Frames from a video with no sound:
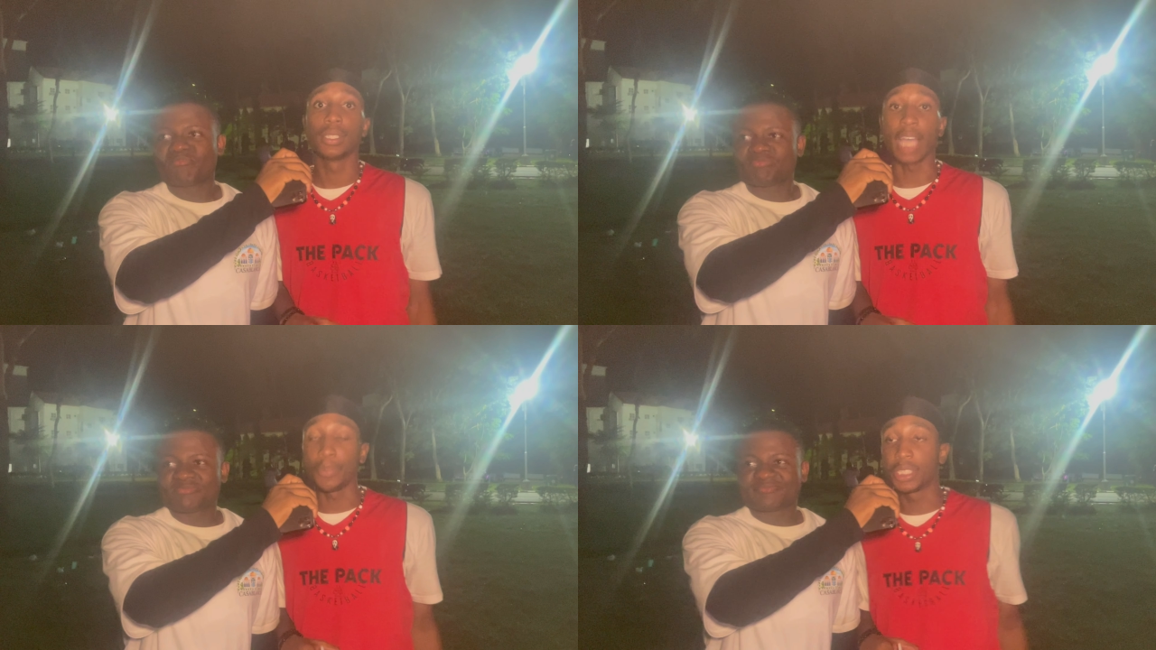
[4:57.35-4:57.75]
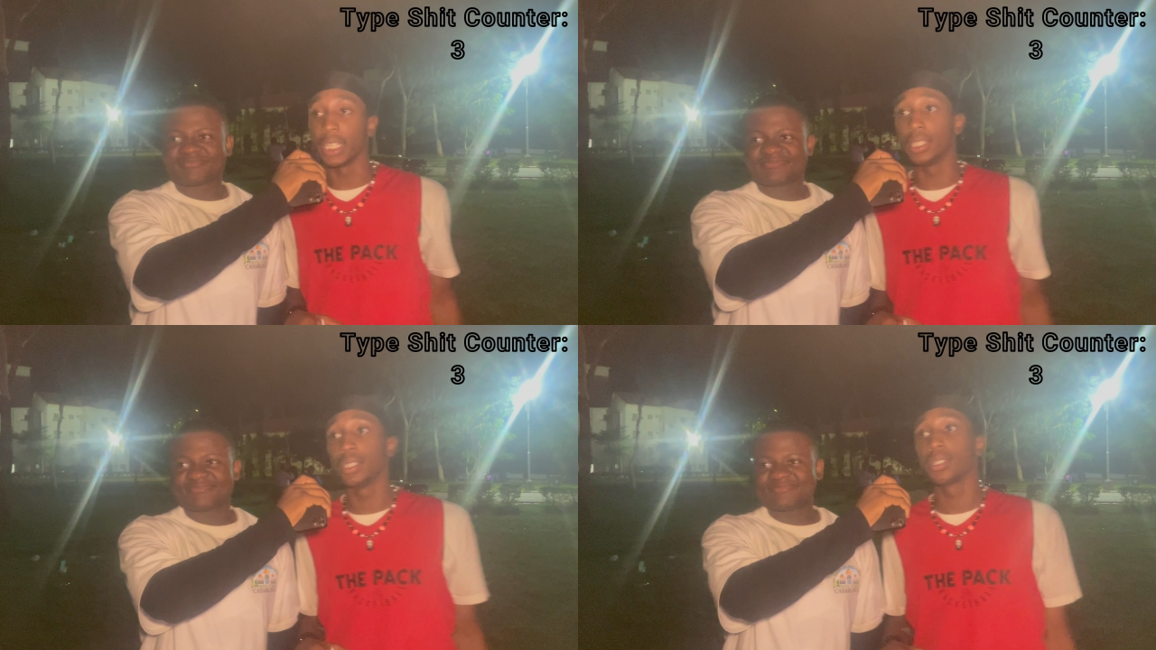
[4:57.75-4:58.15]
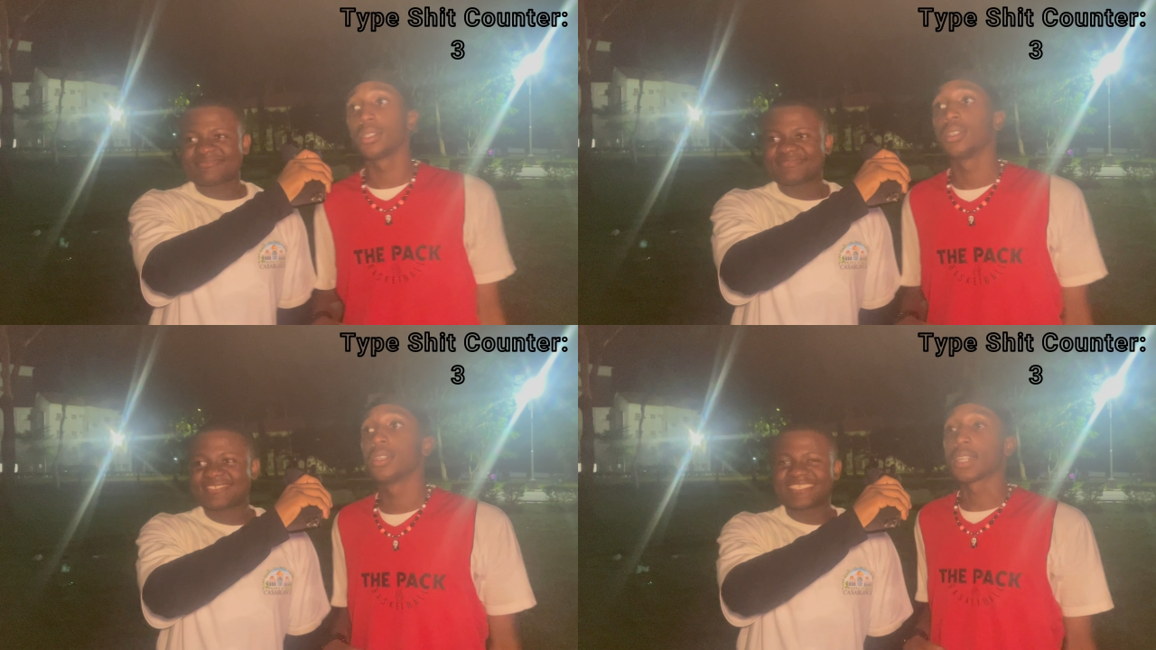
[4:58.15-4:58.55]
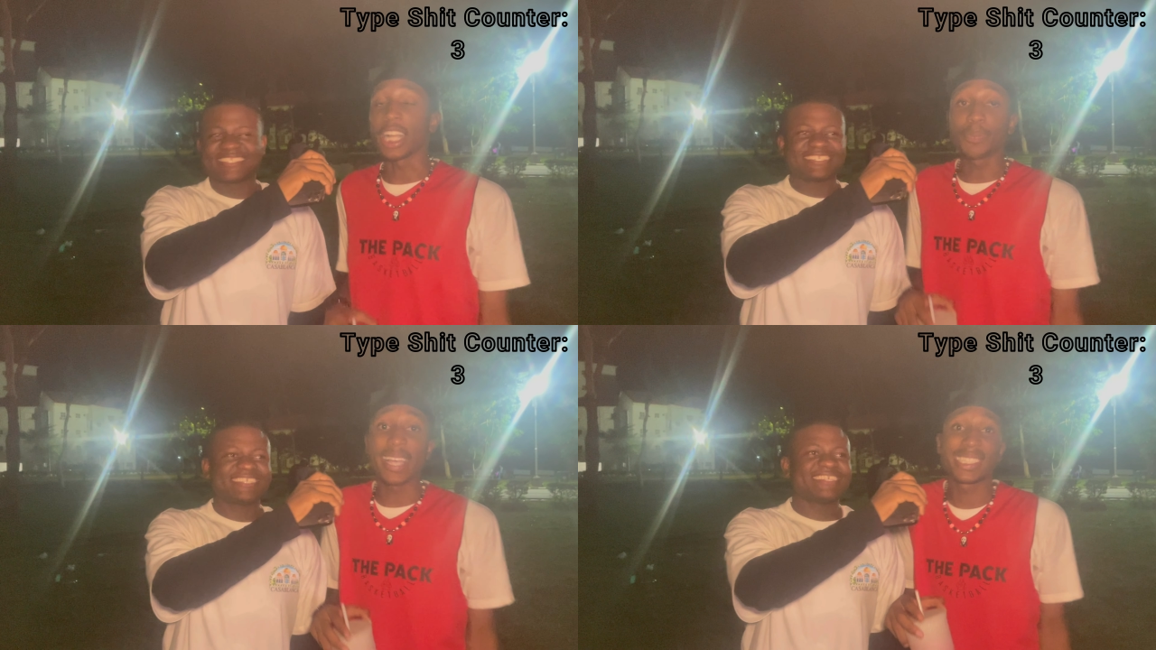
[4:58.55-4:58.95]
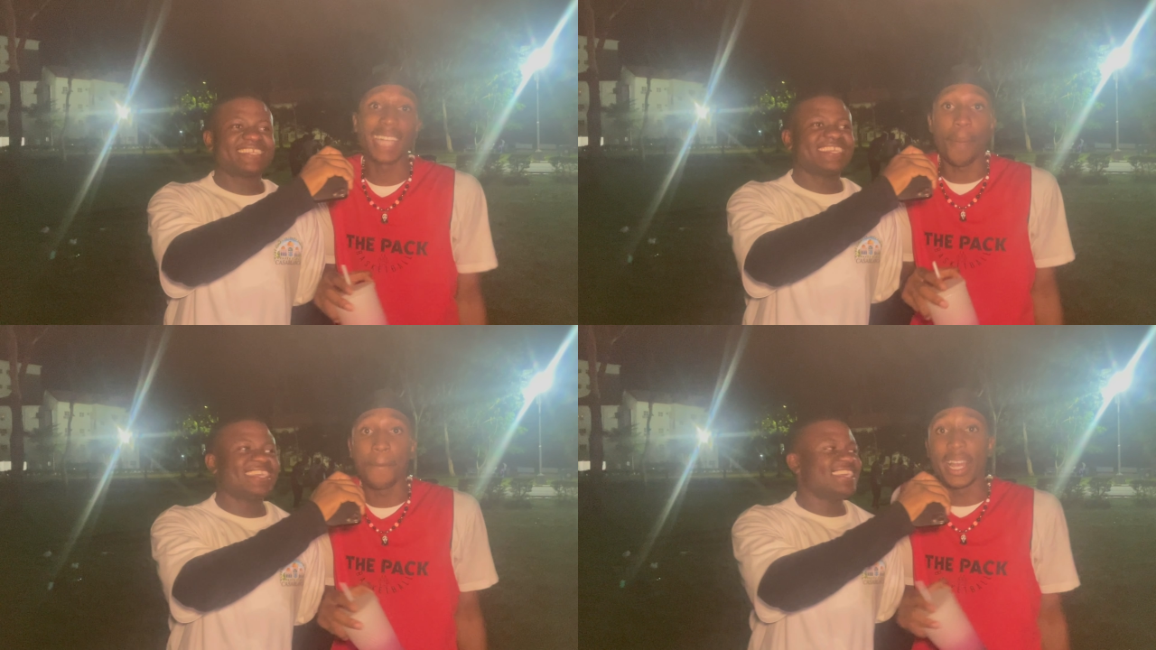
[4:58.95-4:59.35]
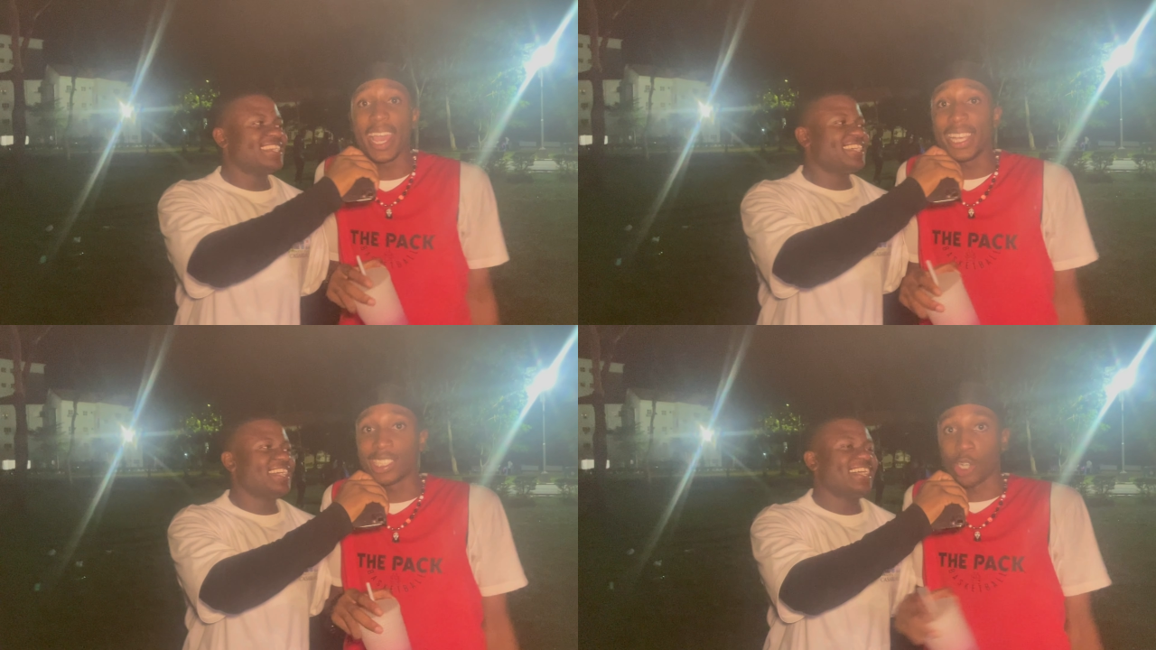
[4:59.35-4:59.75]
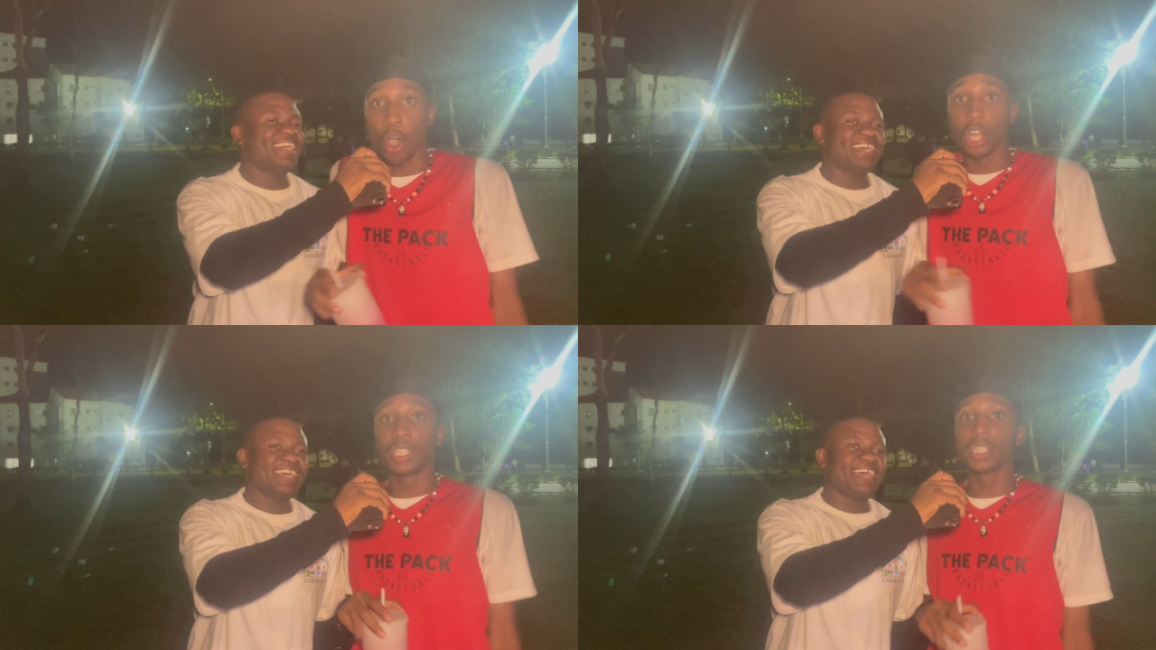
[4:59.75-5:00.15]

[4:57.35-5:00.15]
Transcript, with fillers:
Speaker 1: Type shit. Catch my snap, Millie is God.